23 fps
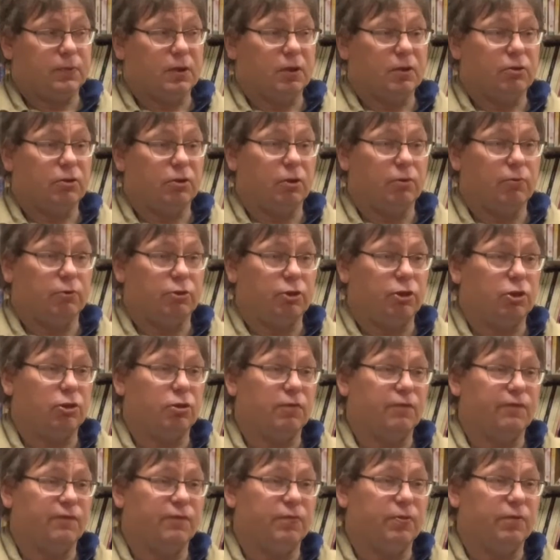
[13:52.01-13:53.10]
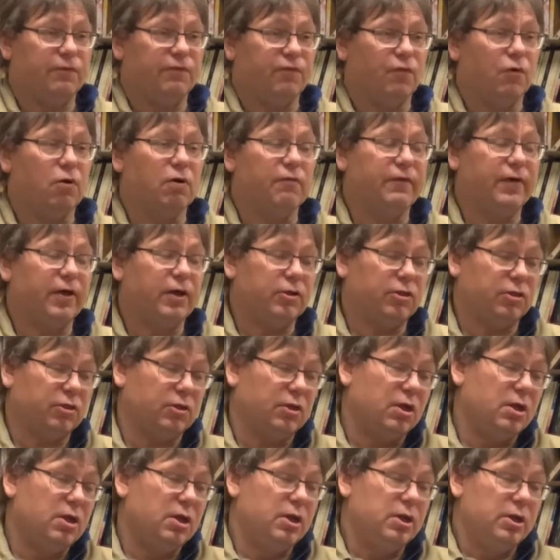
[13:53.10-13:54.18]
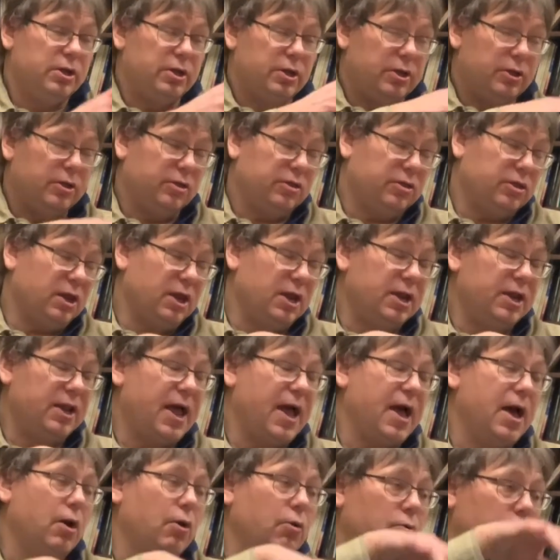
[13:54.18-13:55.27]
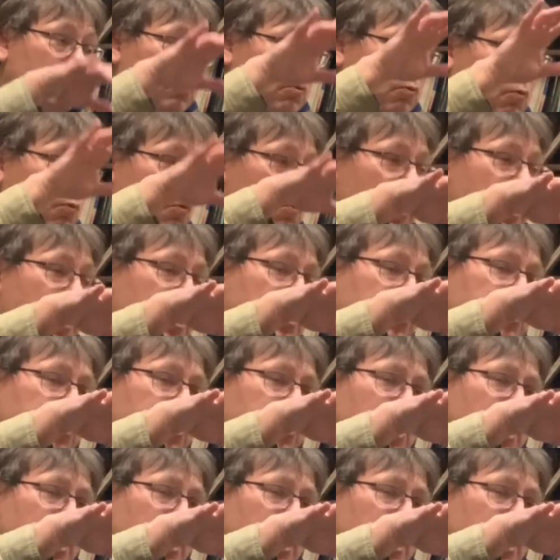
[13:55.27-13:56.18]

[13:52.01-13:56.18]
So it was just the four of us sitting down with